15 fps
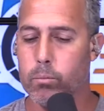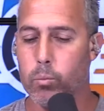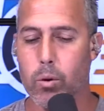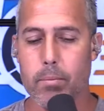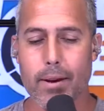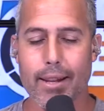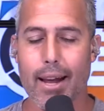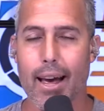
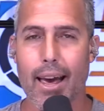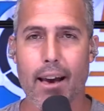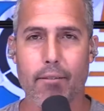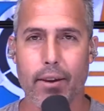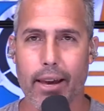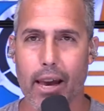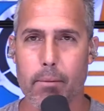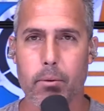we may not have
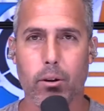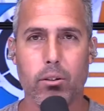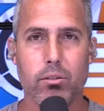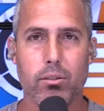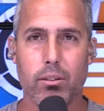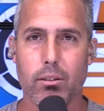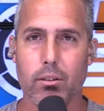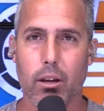
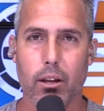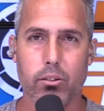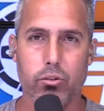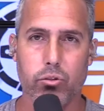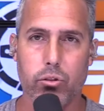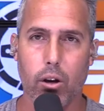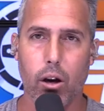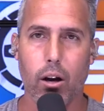hammers and
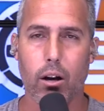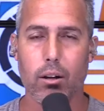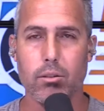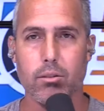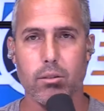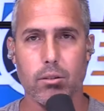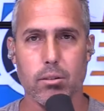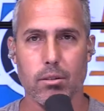
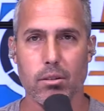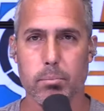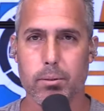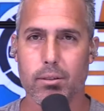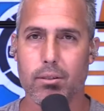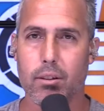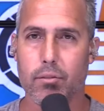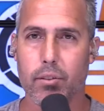saws and
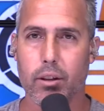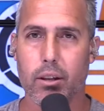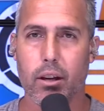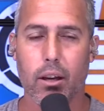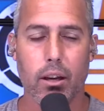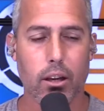specific,